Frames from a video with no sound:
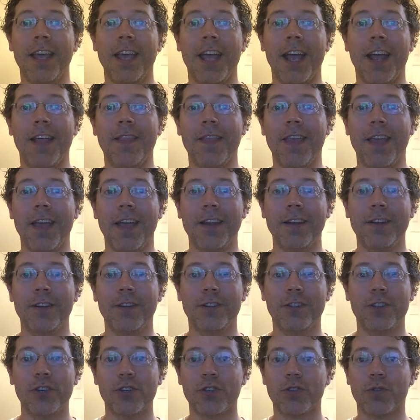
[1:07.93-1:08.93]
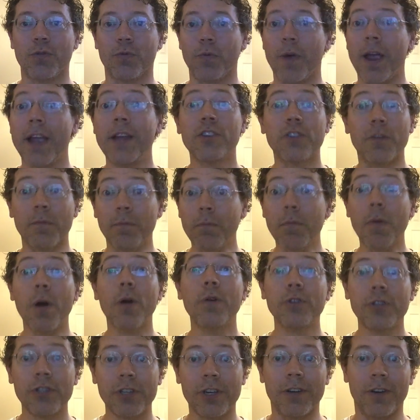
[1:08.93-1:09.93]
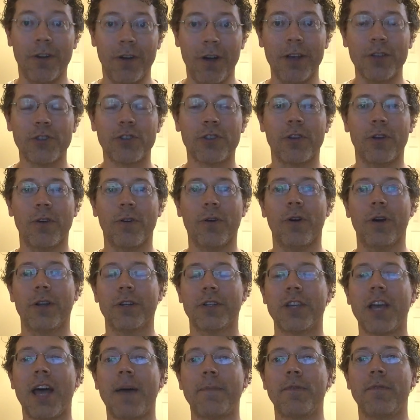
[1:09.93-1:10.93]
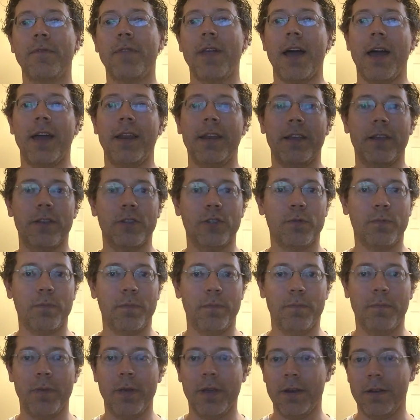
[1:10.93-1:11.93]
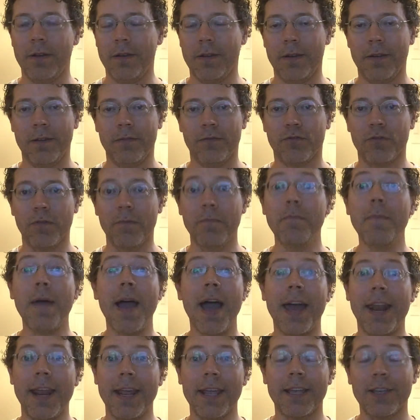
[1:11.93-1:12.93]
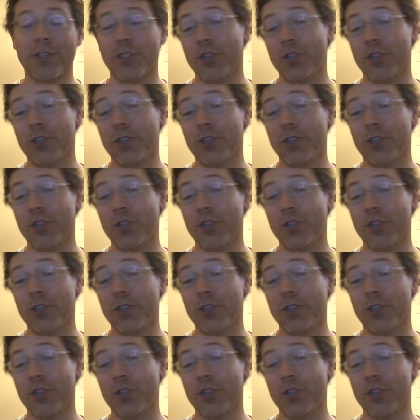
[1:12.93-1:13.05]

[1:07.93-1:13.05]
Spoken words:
and then just the range of motion also on top of that has been dramatic.